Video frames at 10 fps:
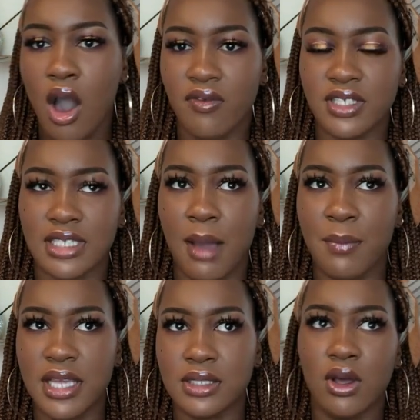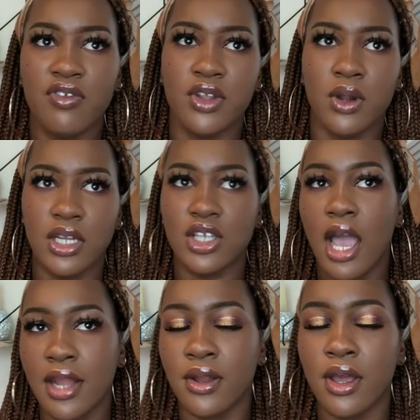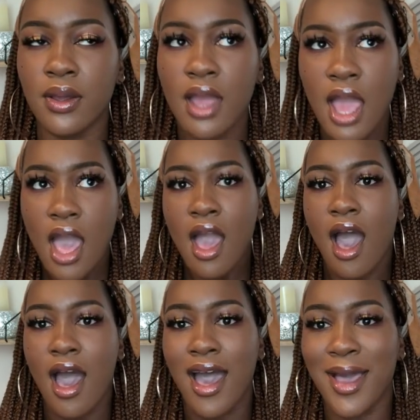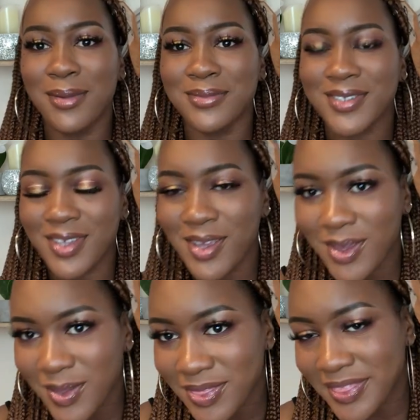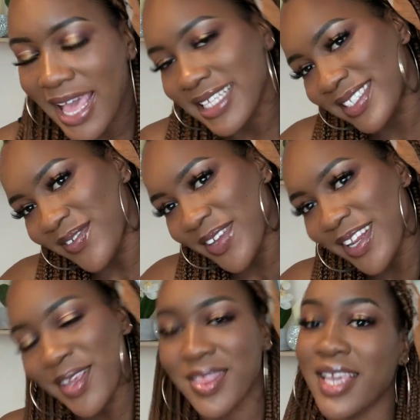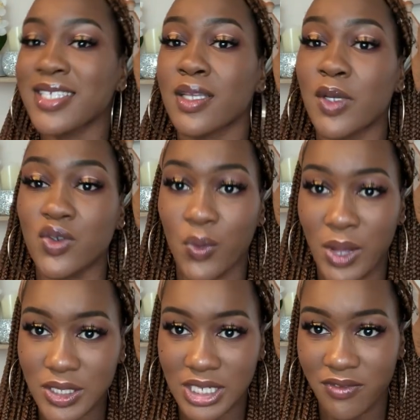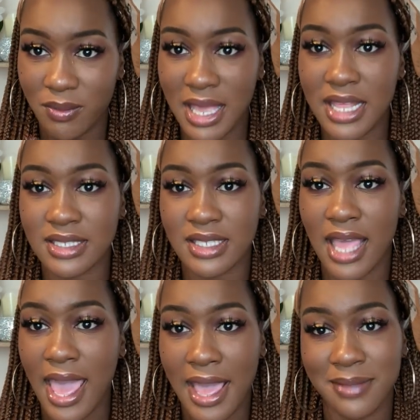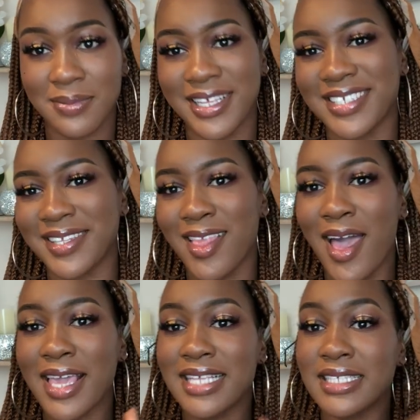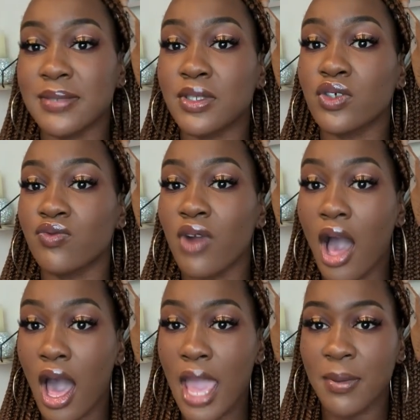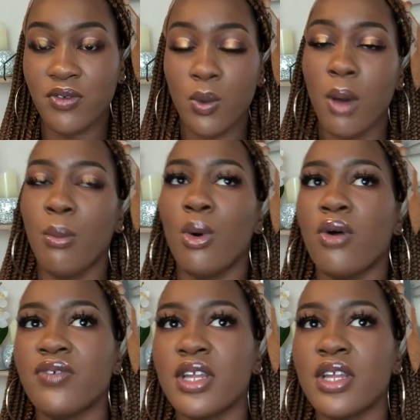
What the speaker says: obviously I'm based off the knowledge I know. So that's the video. Thank you so much for watching. If you made it to the end, please like and subscribe. If you want more